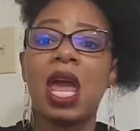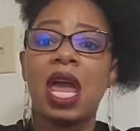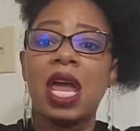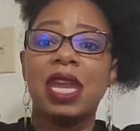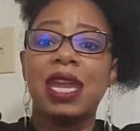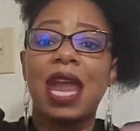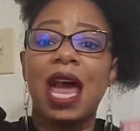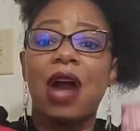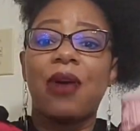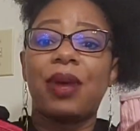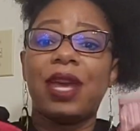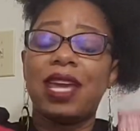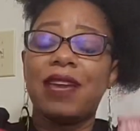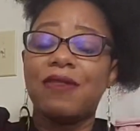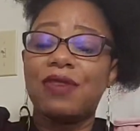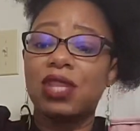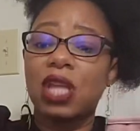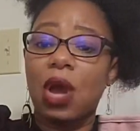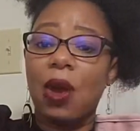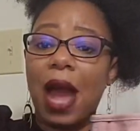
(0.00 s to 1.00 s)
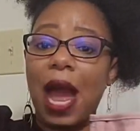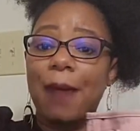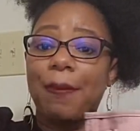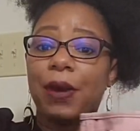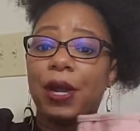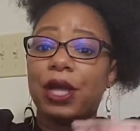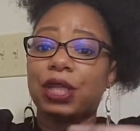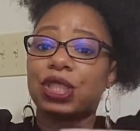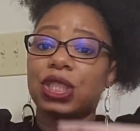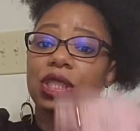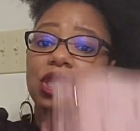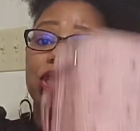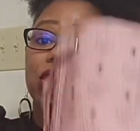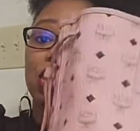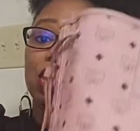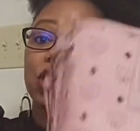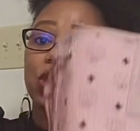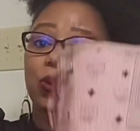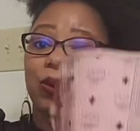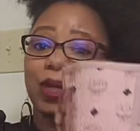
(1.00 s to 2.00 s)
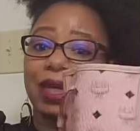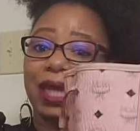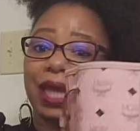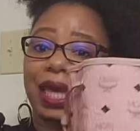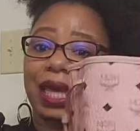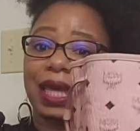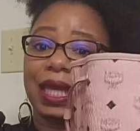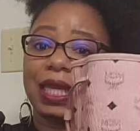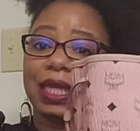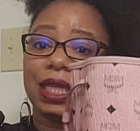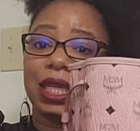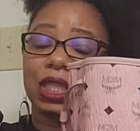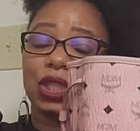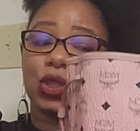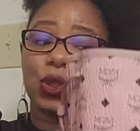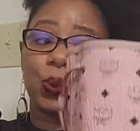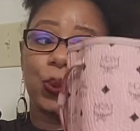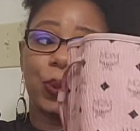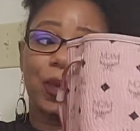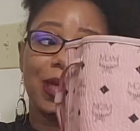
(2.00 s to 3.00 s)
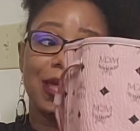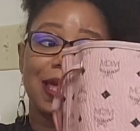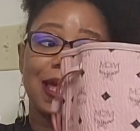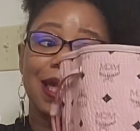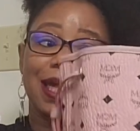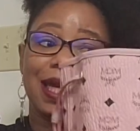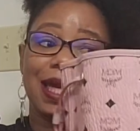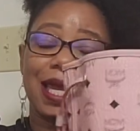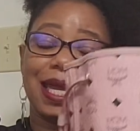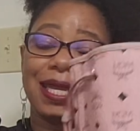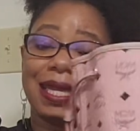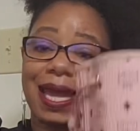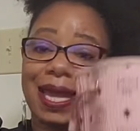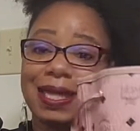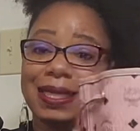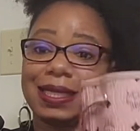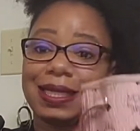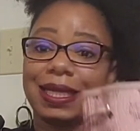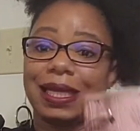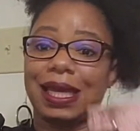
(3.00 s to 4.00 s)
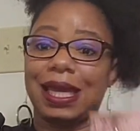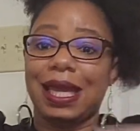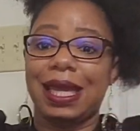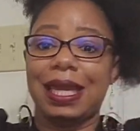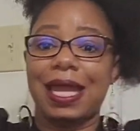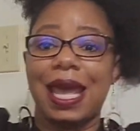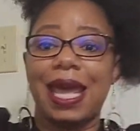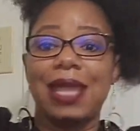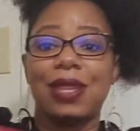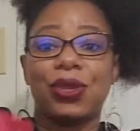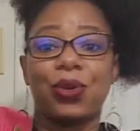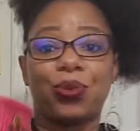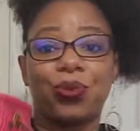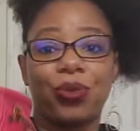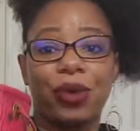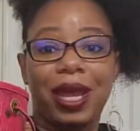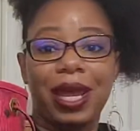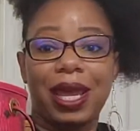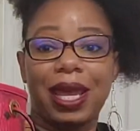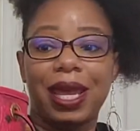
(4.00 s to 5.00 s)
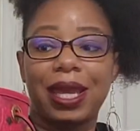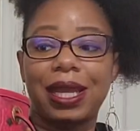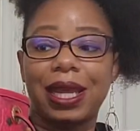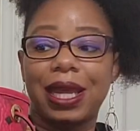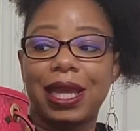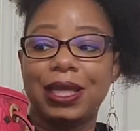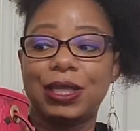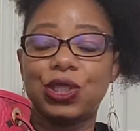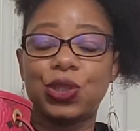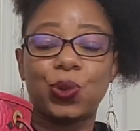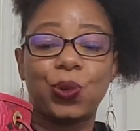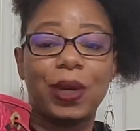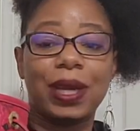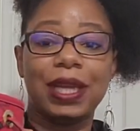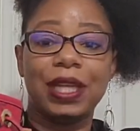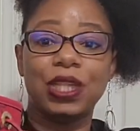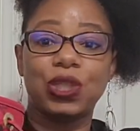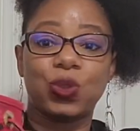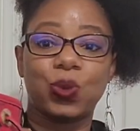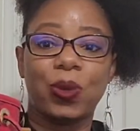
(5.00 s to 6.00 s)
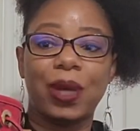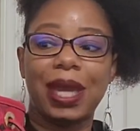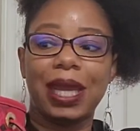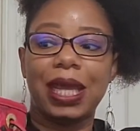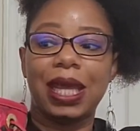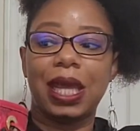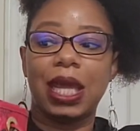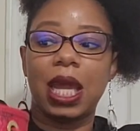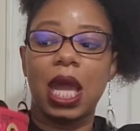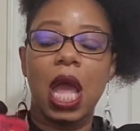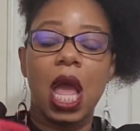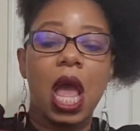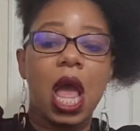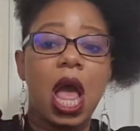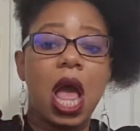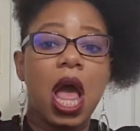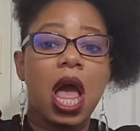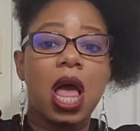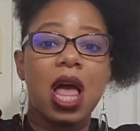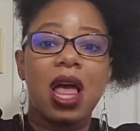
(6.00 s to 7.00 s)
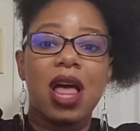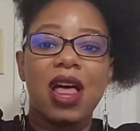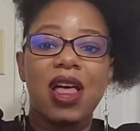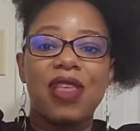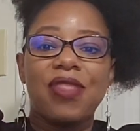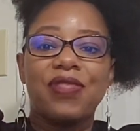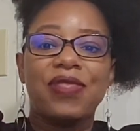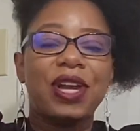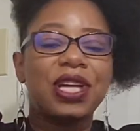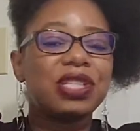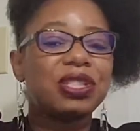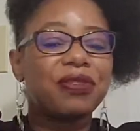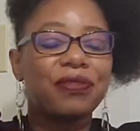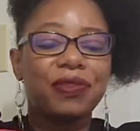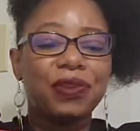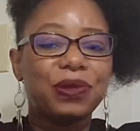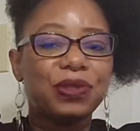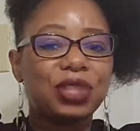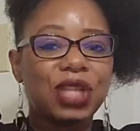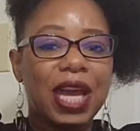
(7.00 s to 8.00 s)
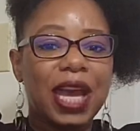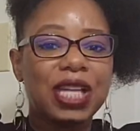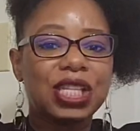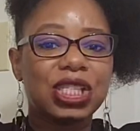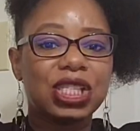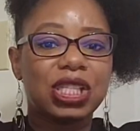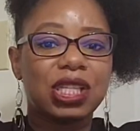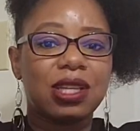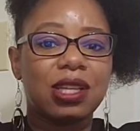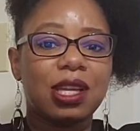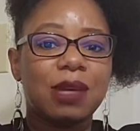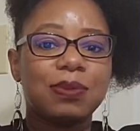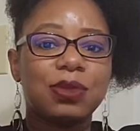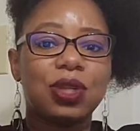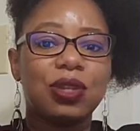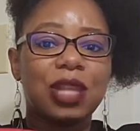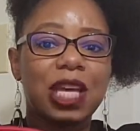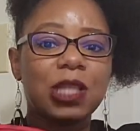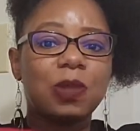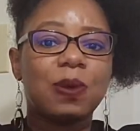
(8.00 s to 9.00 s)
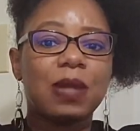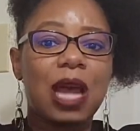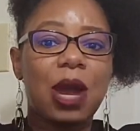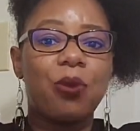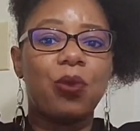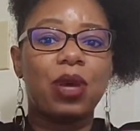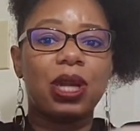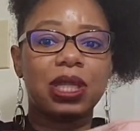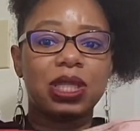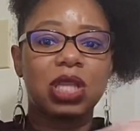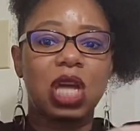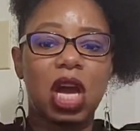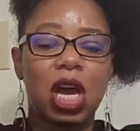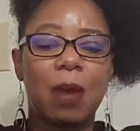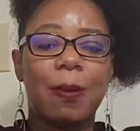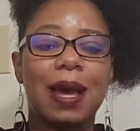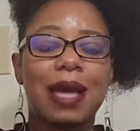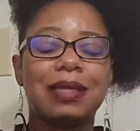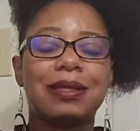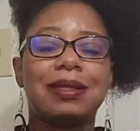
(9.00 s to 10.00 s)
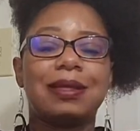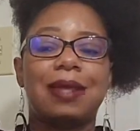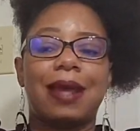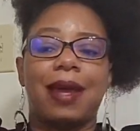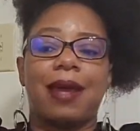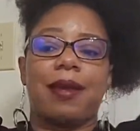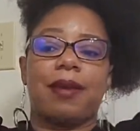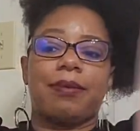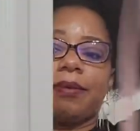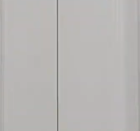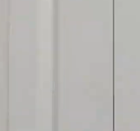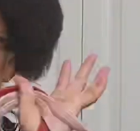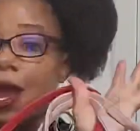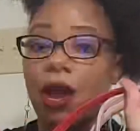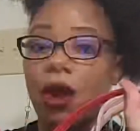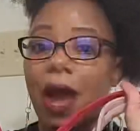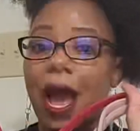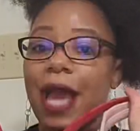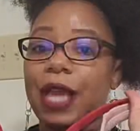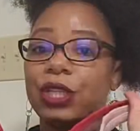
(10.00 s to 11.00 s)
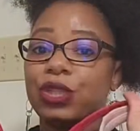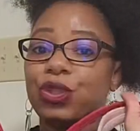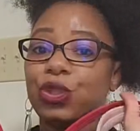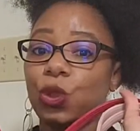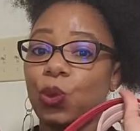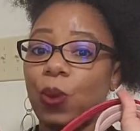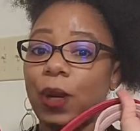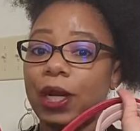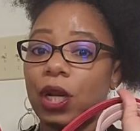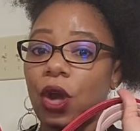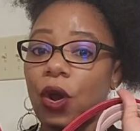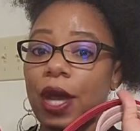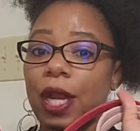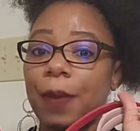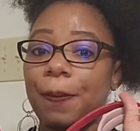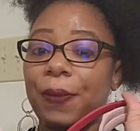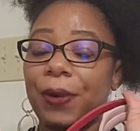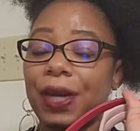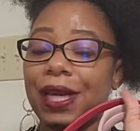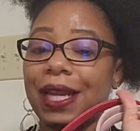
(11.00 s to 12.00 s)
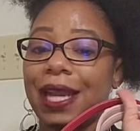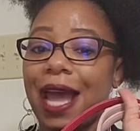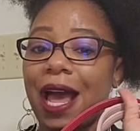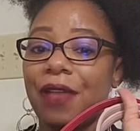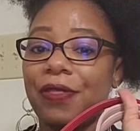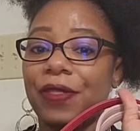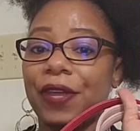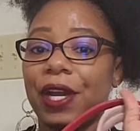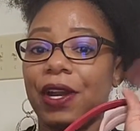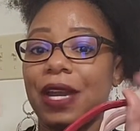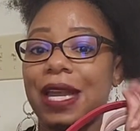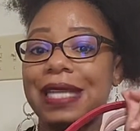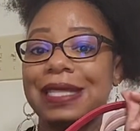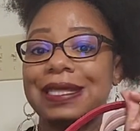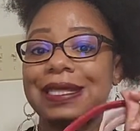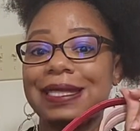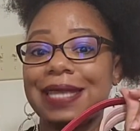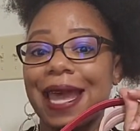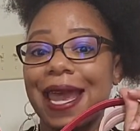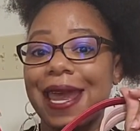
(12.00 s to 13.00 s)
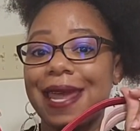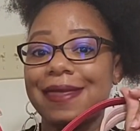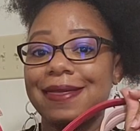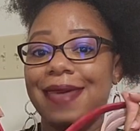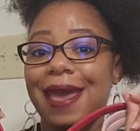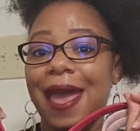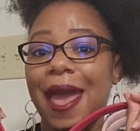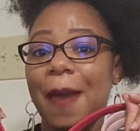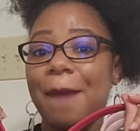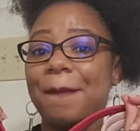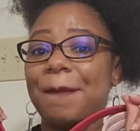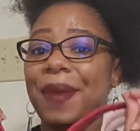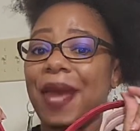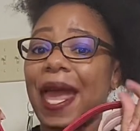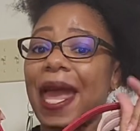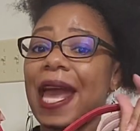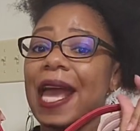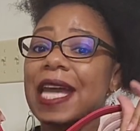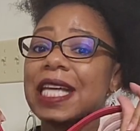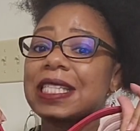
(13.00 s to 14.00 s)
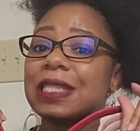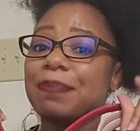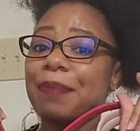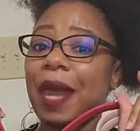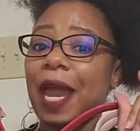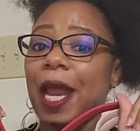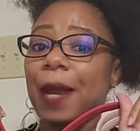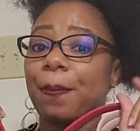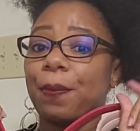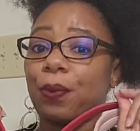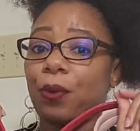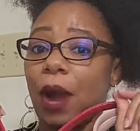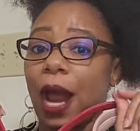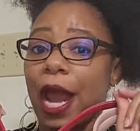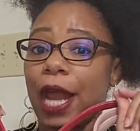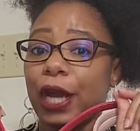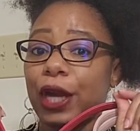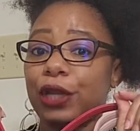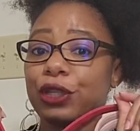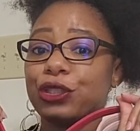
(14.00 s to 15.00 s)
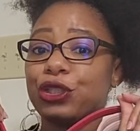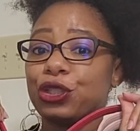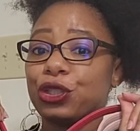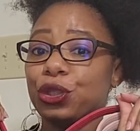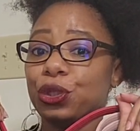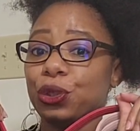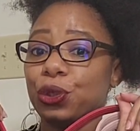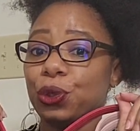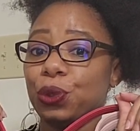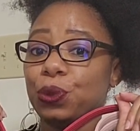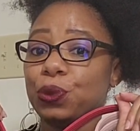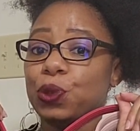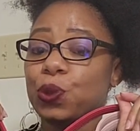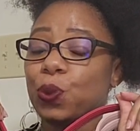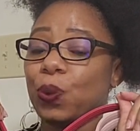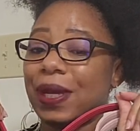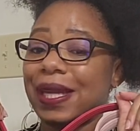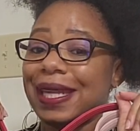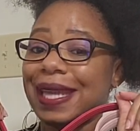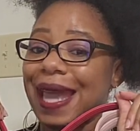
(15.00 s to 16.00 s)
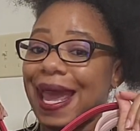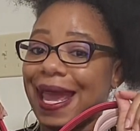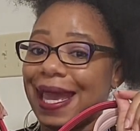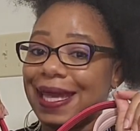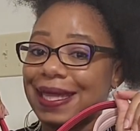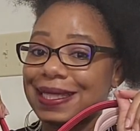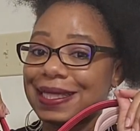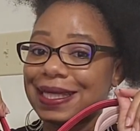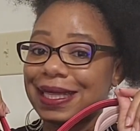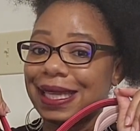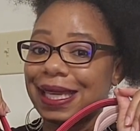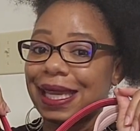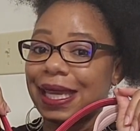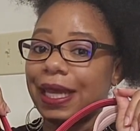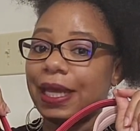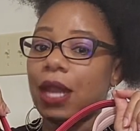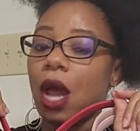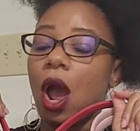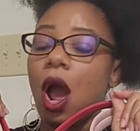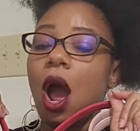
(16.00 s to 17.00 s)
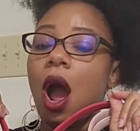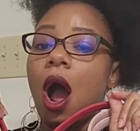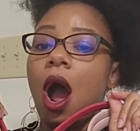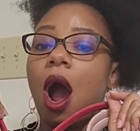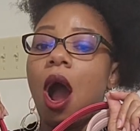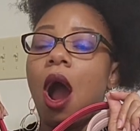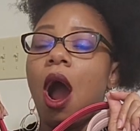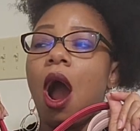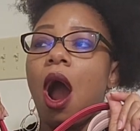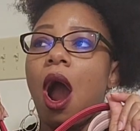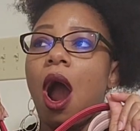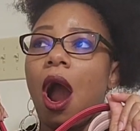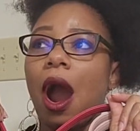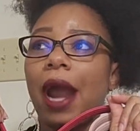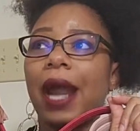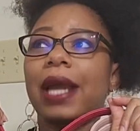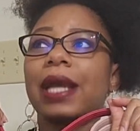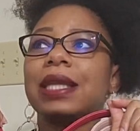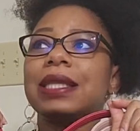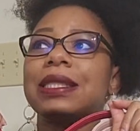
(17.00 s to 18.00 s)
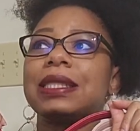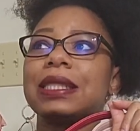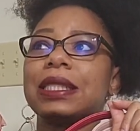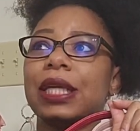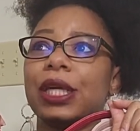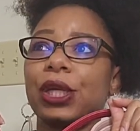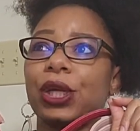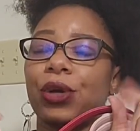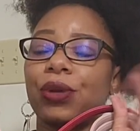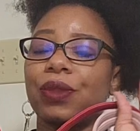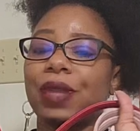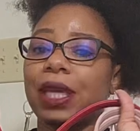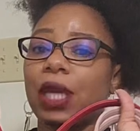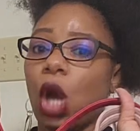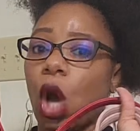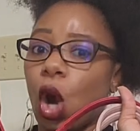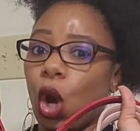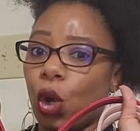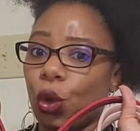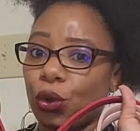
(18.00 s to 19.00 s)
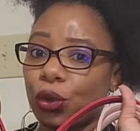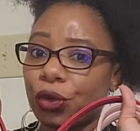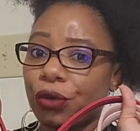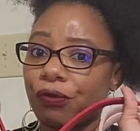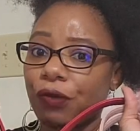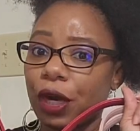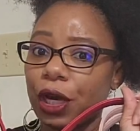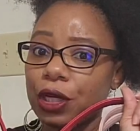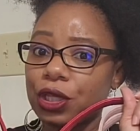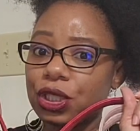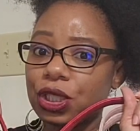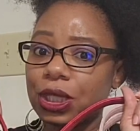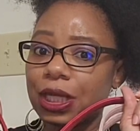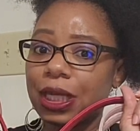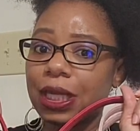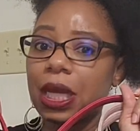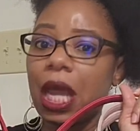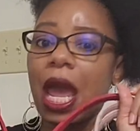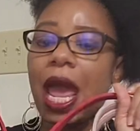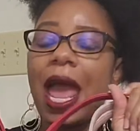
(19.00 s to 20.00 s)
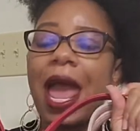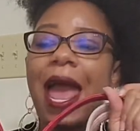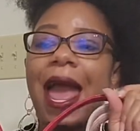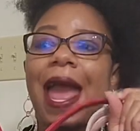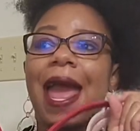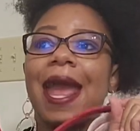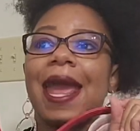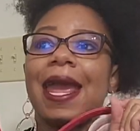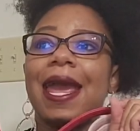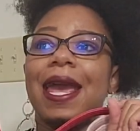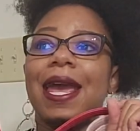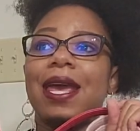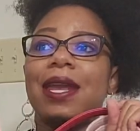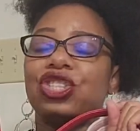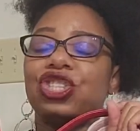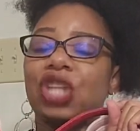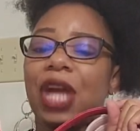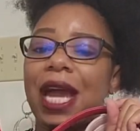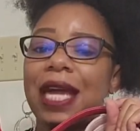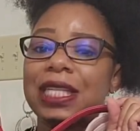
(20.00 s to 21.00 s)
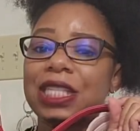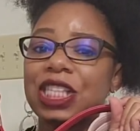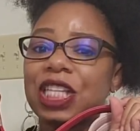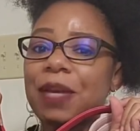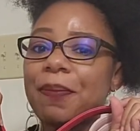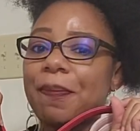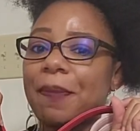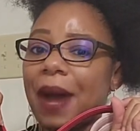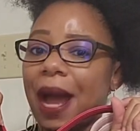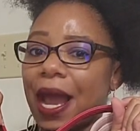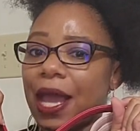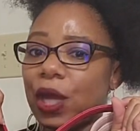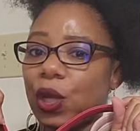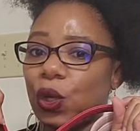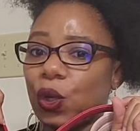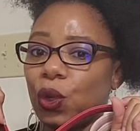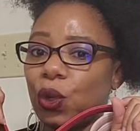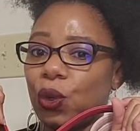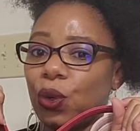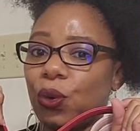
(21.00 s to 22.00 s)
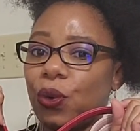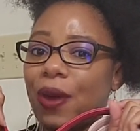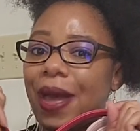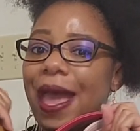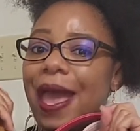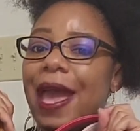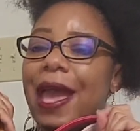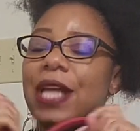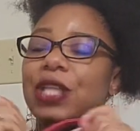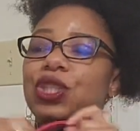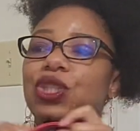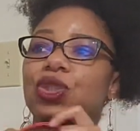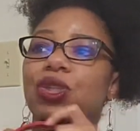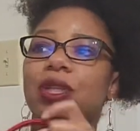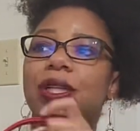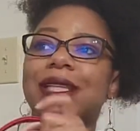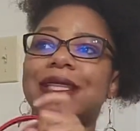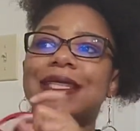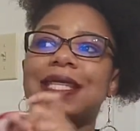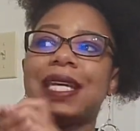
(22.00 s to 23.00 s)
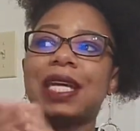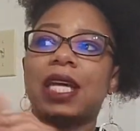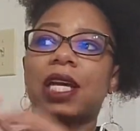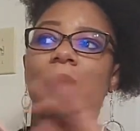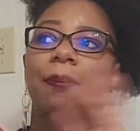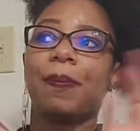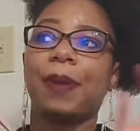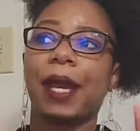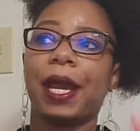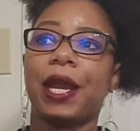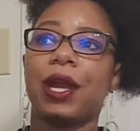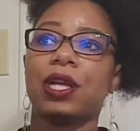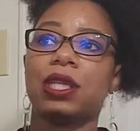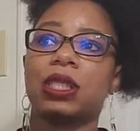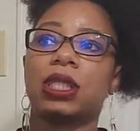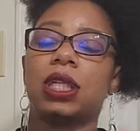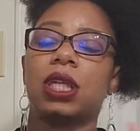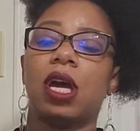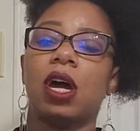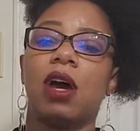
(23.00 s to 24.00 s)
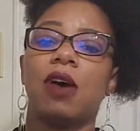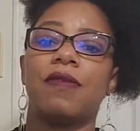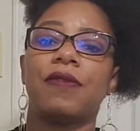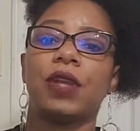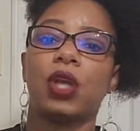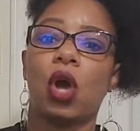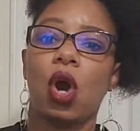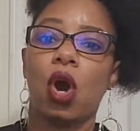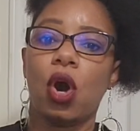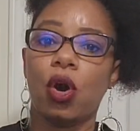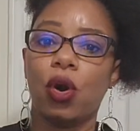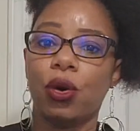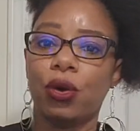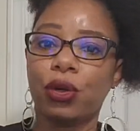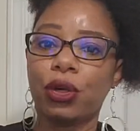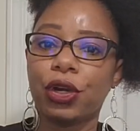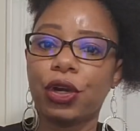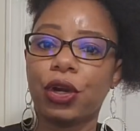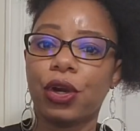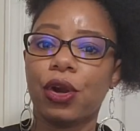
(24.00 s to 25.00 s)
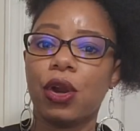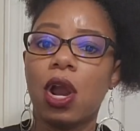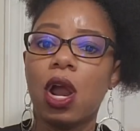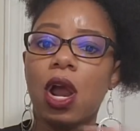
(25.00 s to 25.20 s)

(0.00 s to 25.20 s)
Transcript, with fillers: Now, even though I purchased this one in 2019 and the red in 2020, there's a few changes to them. So that's what I want to talk about today. Now, I do want to go ahead and put it out there and say that bags made prior to 2018 are considered the older version. And Joshie Michael actually did a comparison of the older